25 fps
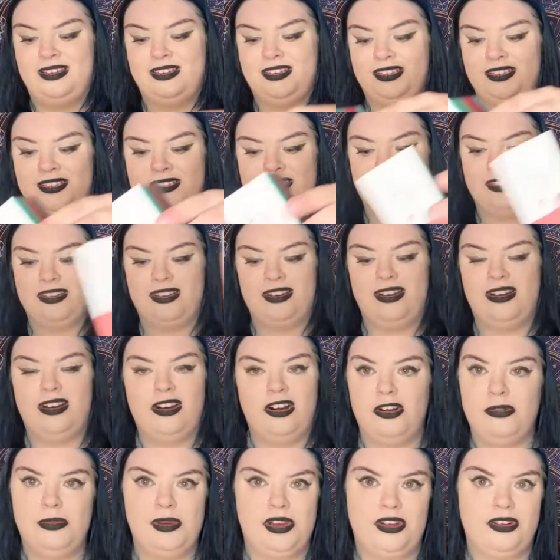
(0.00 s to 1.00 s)
Just,
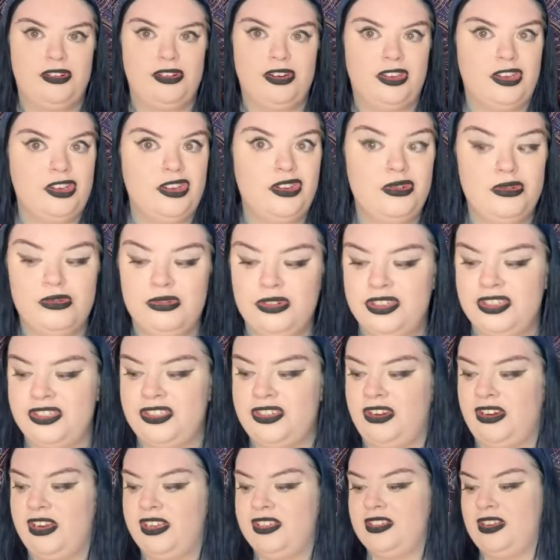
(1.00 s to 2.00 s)
oh my God, gorgeous,
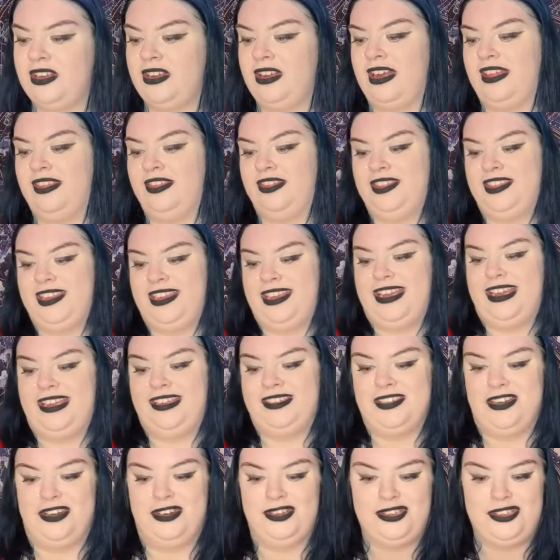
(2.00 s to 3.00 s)
guys. And
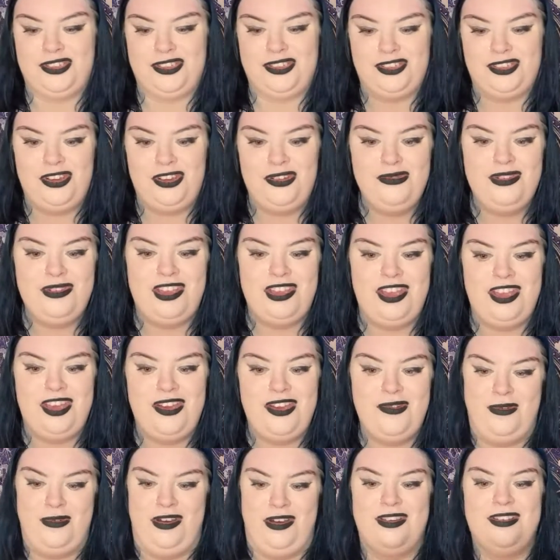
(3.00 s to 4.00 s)
these are so
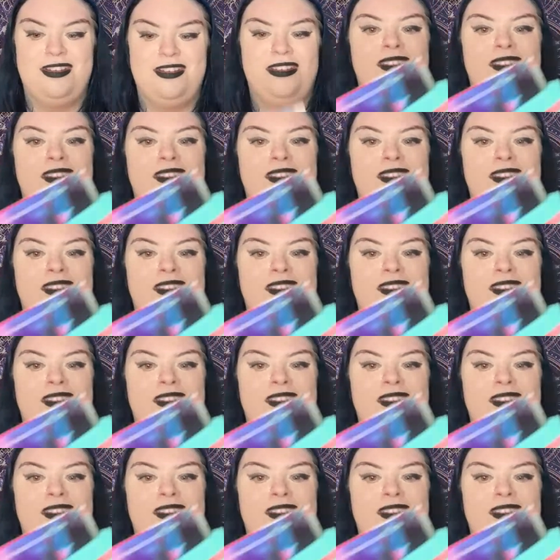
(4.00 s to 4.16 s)
cute.